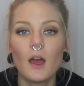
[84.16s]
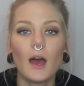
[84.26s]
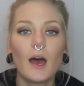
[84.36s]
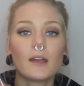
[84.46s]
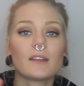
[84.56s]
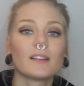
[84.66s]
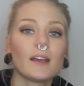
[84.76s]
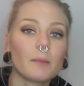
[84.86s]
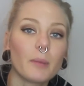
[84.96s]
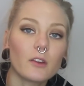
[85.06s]
And it's
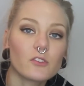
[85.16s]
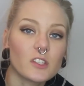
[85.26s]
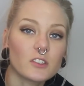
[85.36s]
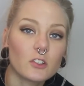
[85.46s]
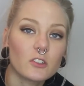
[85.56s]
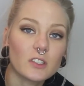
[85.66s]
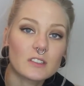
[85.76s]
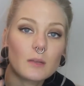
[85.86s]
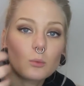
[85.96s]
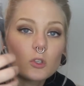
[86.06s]
like a pair of scissors,
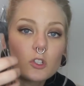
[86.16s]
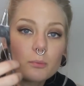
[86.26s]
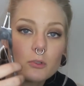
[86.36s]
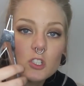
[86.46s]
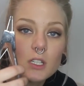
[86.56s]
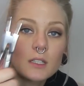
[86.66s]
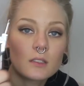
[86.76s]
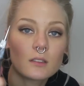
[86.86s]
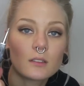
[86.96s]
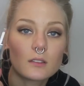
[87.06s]
except when you push
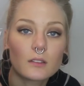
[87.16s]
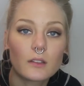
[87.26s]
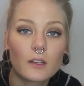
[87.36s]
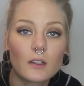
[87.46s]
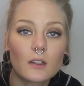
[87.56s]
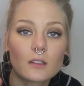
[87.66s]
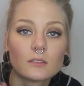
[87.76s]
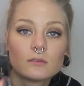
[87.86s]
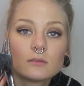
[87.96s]
in, the